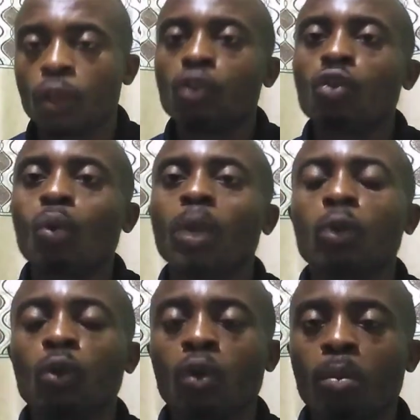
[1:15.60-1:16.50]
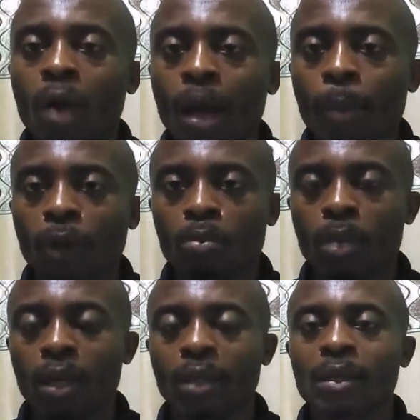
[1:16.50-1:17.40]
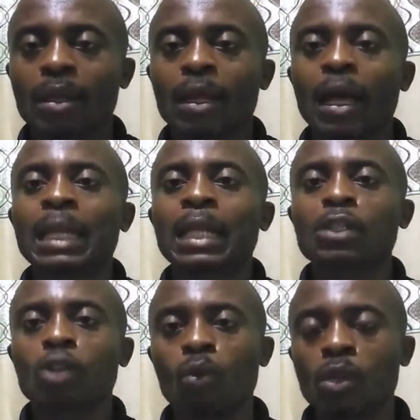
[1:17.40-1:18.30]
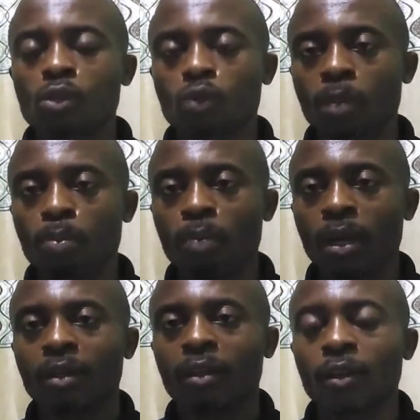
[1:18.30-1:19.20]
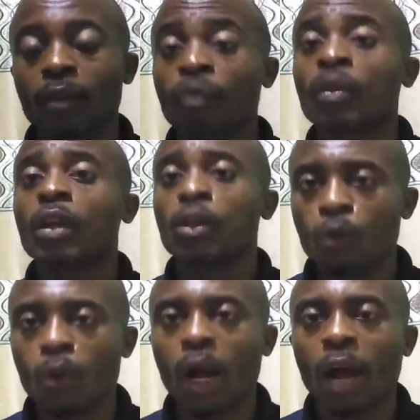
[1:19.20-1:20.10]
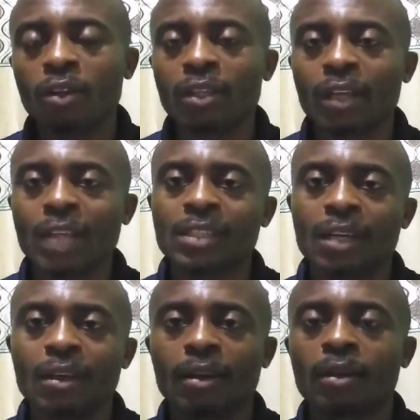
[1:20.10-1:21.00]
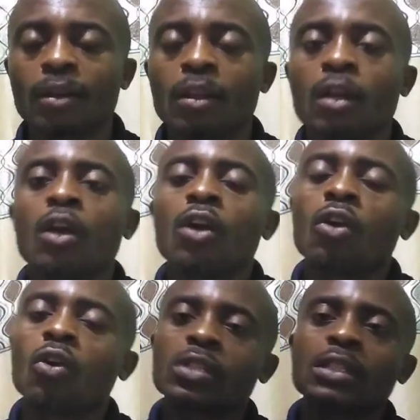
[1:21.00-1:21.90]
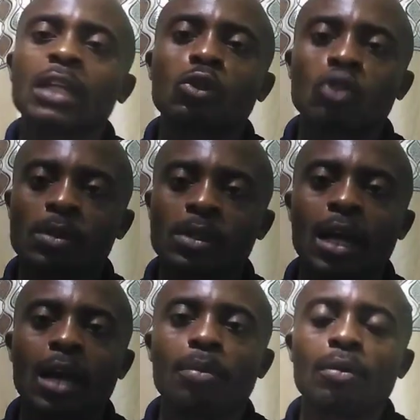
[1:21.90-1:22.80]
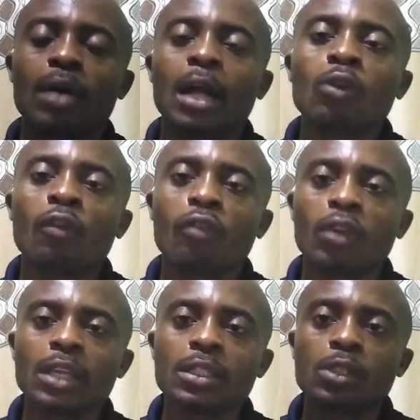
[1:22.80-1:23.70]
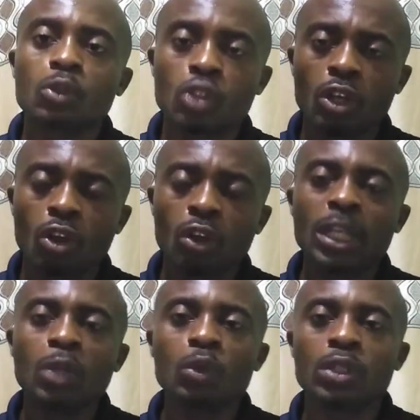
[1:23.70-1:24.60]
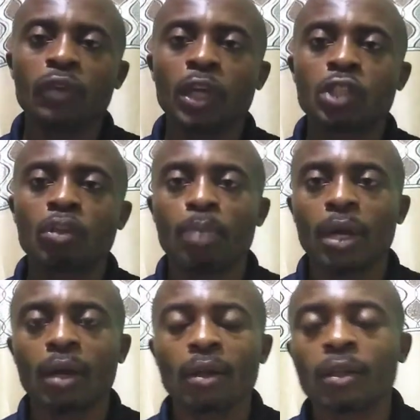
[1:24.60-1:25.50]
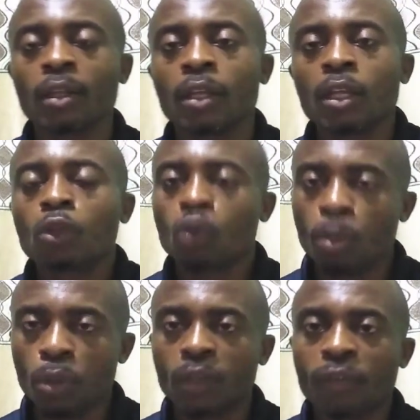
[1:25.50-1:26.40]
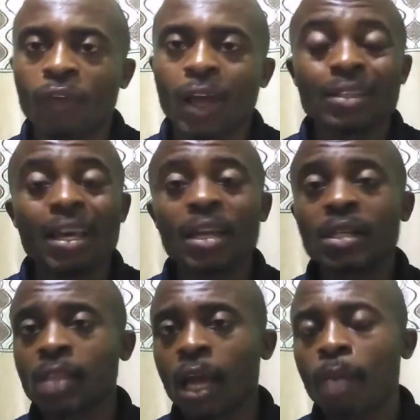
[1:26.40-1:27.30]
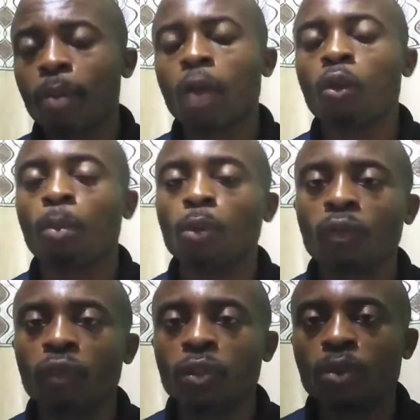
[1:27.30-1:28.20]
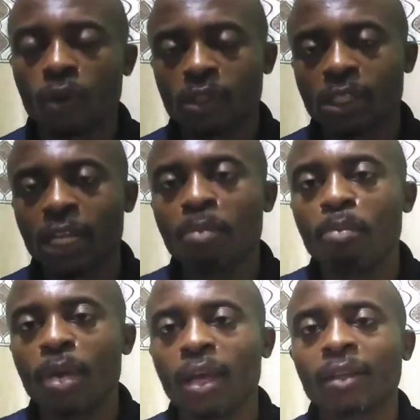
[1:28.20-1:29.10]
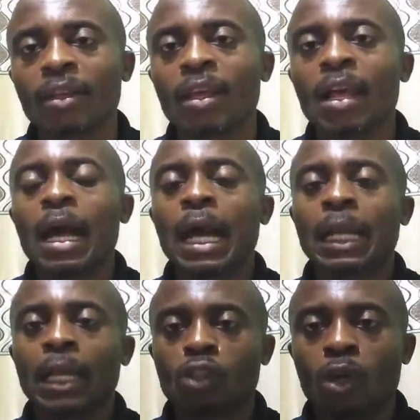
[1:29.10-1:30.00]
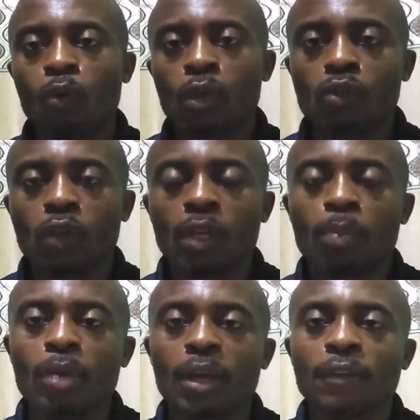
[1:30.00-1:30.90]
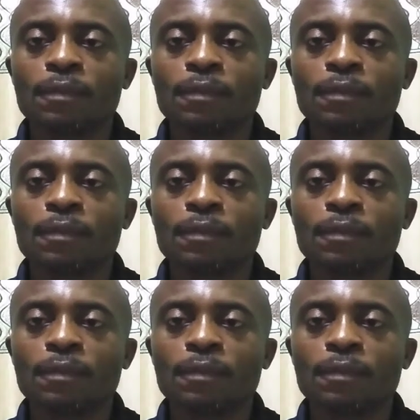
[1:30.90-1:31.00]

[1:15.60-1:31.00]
you want to know more about men and natural ways to keep men, you are on the right channel. Consider to subscribe and don't forget to turn on the notification bell to be notified anytime I upload video concerning men and natural ways to keep men.